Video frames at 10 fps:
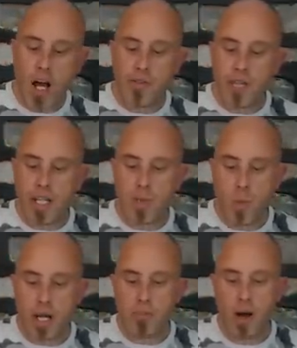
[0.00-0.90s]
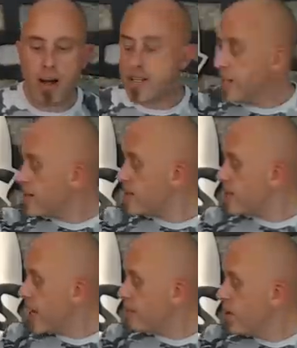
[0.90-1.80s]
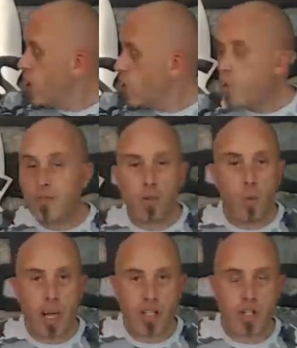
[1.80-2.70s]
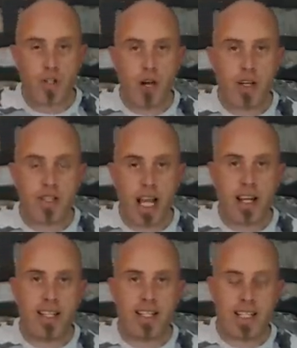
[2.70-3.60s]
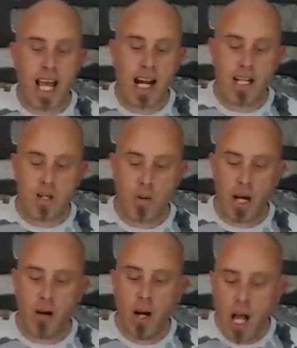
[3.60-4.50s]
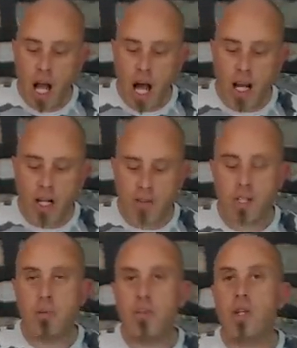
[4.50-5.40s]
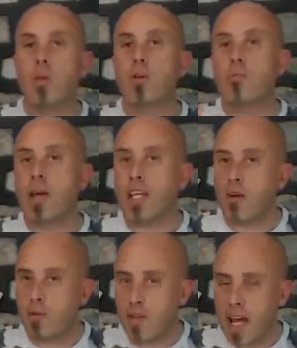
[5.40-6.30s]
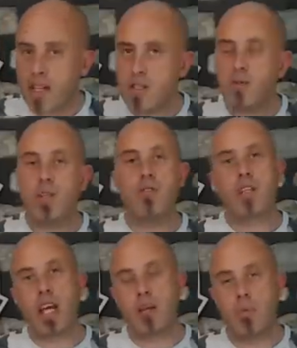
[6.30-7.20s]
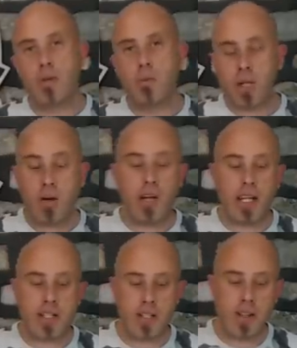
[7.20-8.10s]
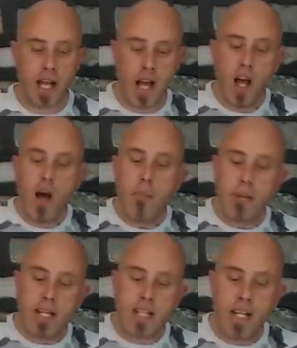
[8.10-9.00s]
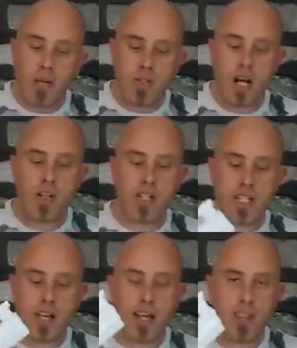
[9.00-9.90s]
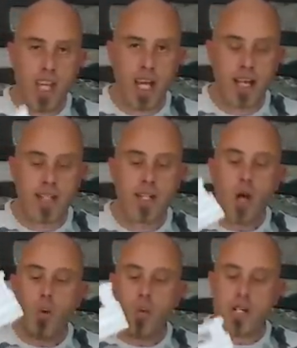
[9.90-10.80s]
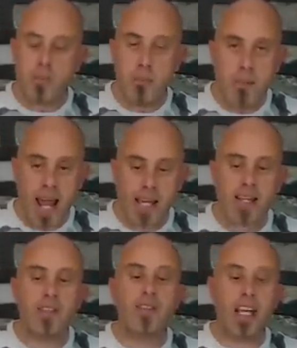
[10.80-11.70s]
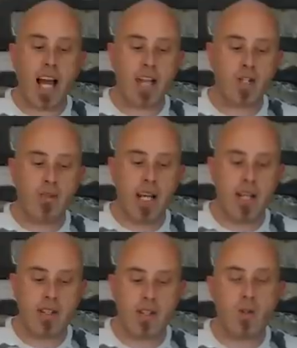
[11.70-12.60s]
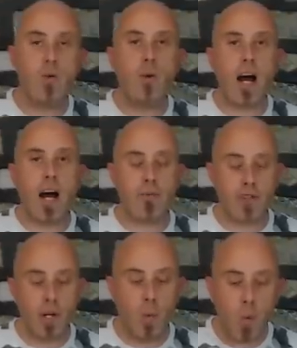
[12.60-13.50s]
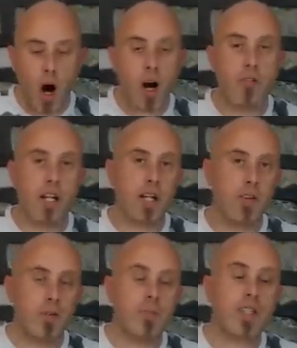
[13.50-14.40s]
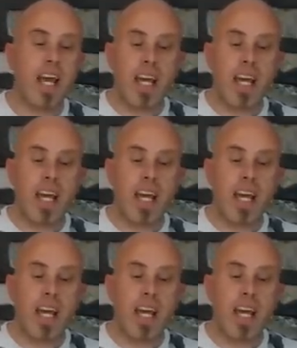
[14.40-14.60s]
these wing parts, and the same with the wing struts down in the tail as well. I know some of you, it would make it faster for you to get the model built and things like that, but it's little touches like this which make the actual install of the wiring looms